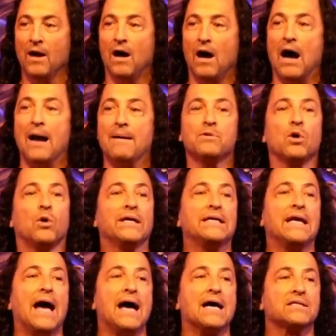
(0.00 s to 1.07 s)
I'm going to
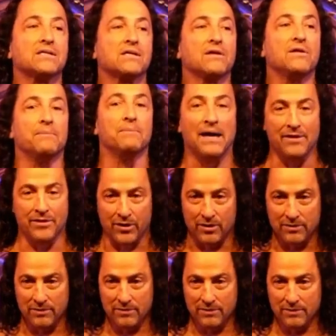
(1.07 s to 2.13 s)
ask the mother
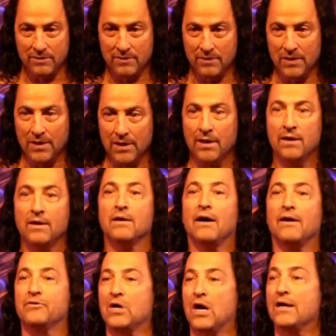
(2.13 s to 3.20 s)

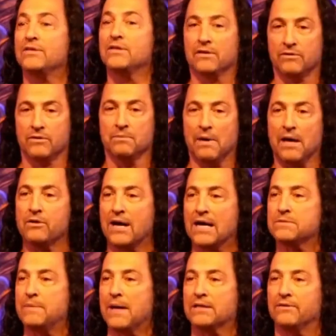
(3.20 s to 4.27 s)
of God, the, the mother
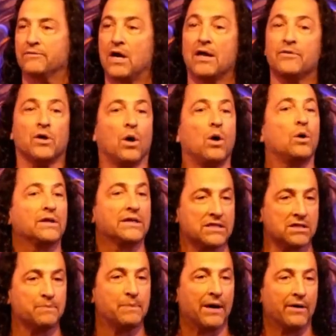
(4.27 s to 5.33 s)
aspect of God, the Holy
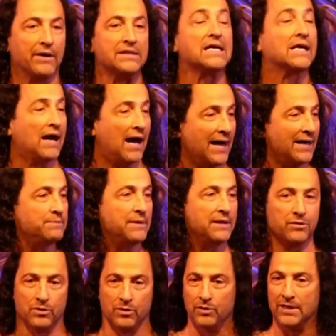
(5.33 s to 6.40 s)
Spirit, to guide me
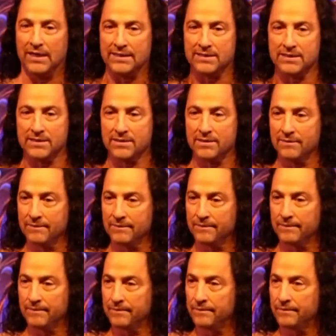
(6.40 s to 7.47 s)
through this.
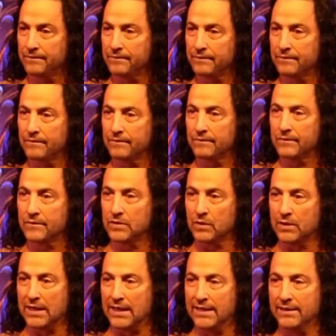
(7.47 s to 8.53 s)

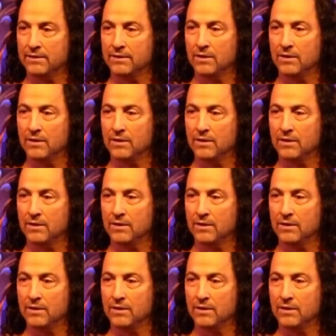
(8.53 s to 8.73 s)
Okay?